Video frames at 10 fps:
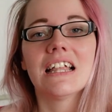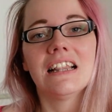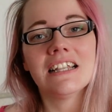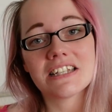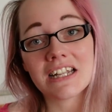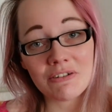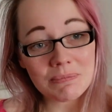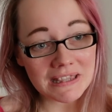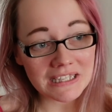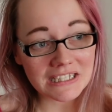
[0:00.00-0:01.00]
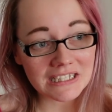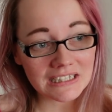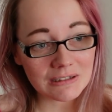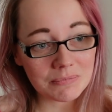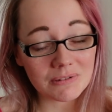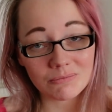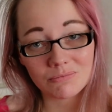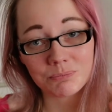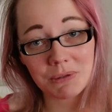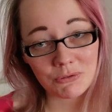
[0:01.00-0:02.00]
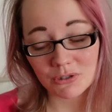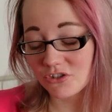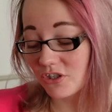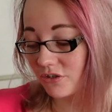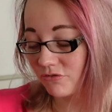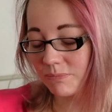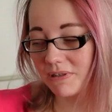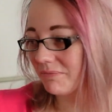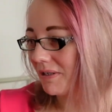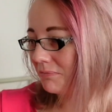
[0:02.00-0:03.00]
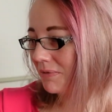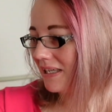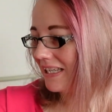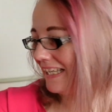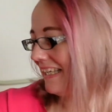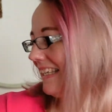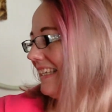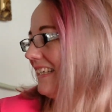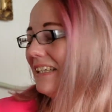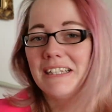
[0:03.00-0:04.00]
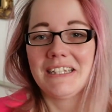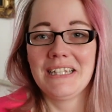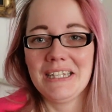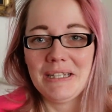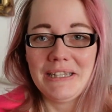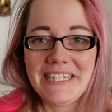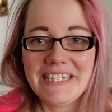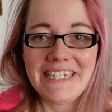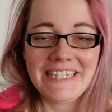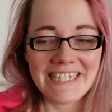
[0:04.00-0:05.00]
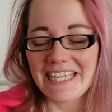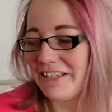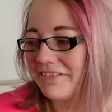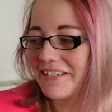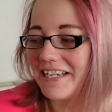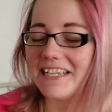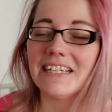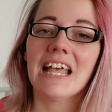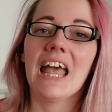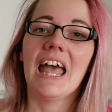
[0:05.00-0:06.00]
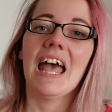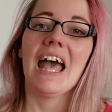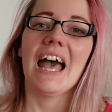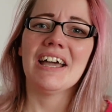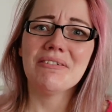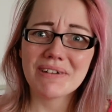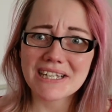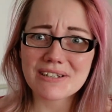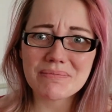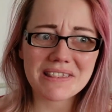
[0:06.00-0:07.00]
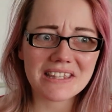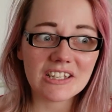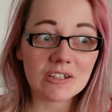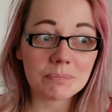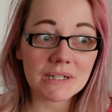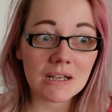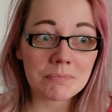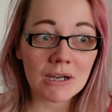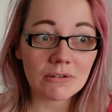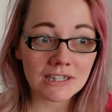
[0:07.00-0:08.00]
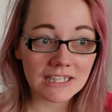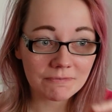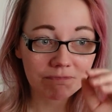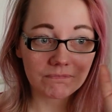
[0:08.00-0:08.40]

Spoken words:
Listen, I've been thinking a little, before I start rambling about my knitting and crocheting, I've actually been thinking a bit about like